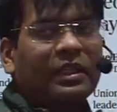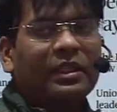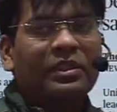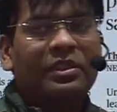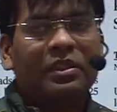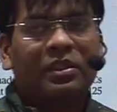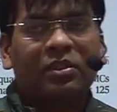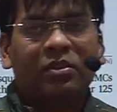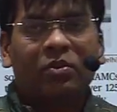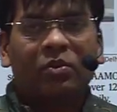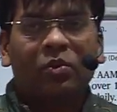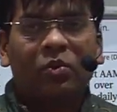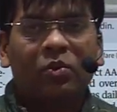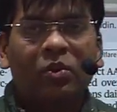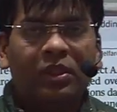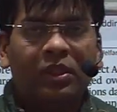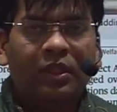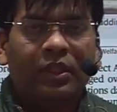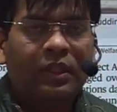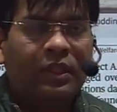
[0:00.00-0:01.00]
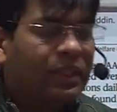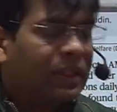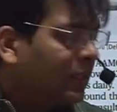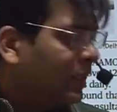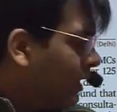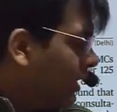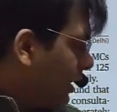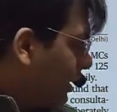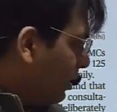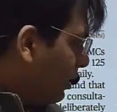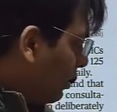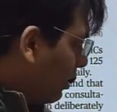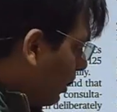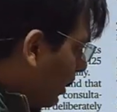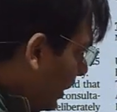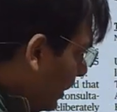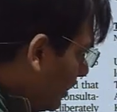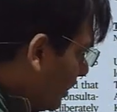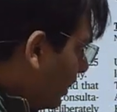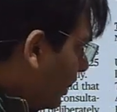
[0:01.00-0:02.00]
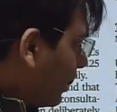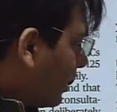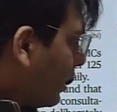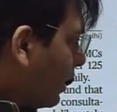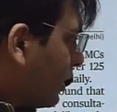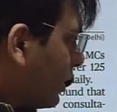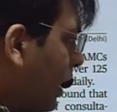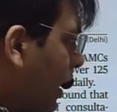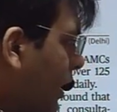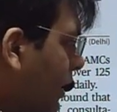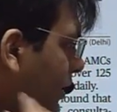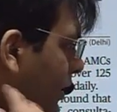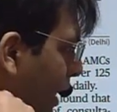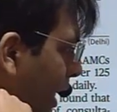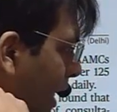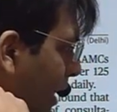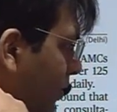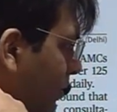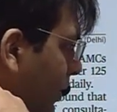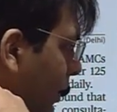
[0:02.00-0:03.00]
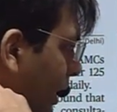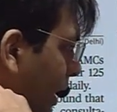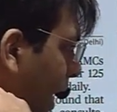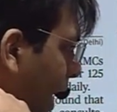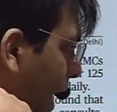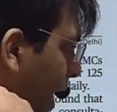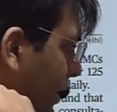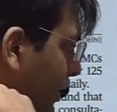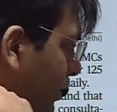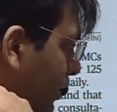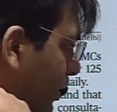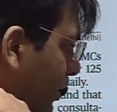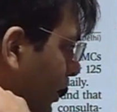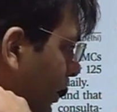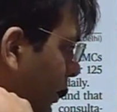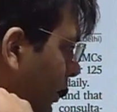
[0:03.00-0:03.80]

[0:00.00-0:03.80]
This include ST caste as well as